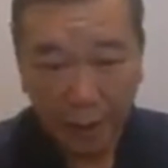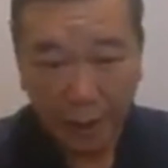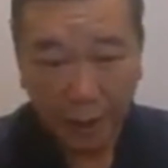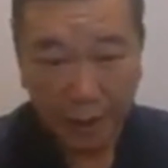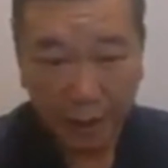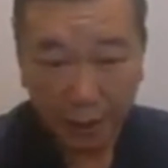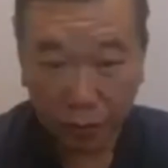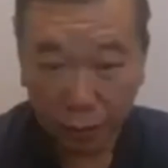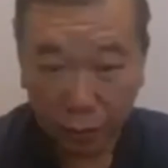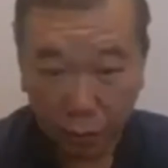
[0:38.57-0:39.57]
there
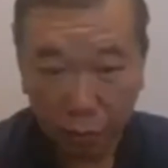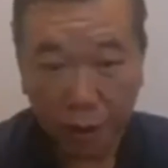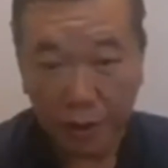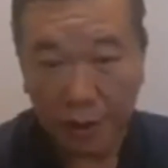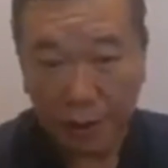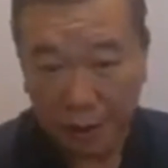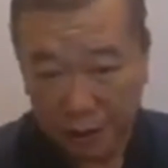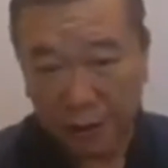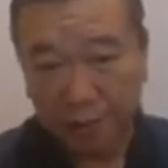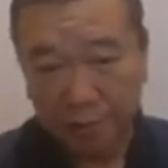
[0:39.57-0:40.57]
are two major
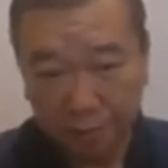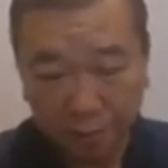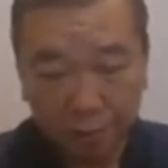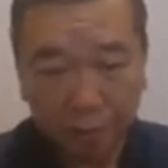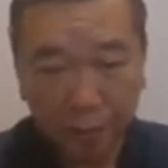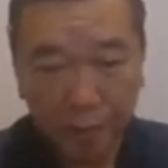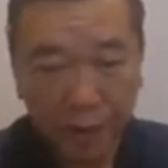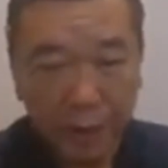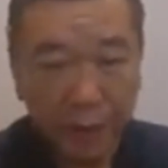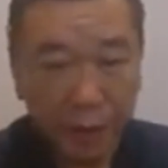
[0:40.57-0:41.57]
systems
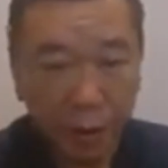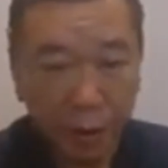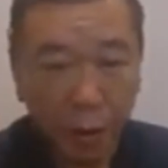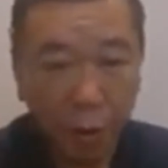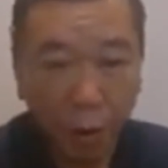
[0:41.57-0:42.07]
that we know.